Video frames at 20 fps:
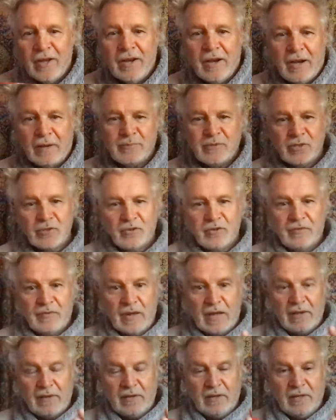I'm sort of
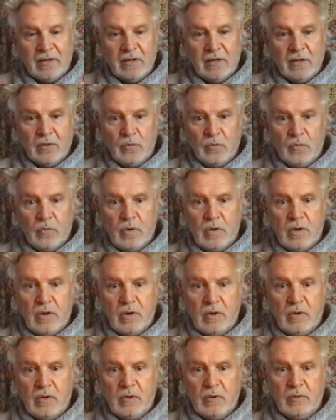like,
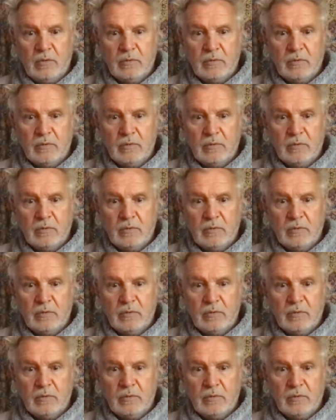whoa.